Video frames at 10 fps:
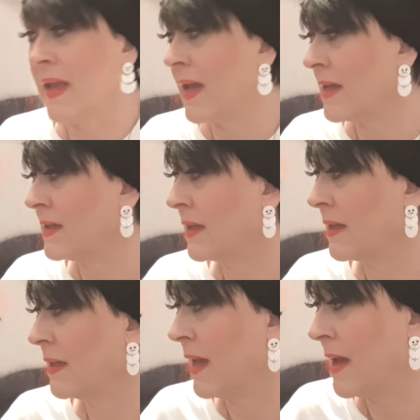And
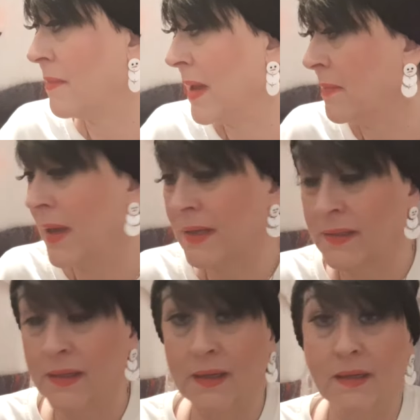I may
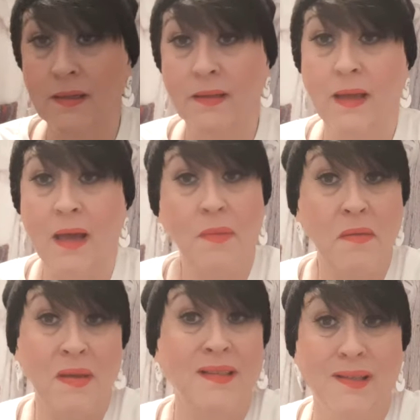mix a, I may mix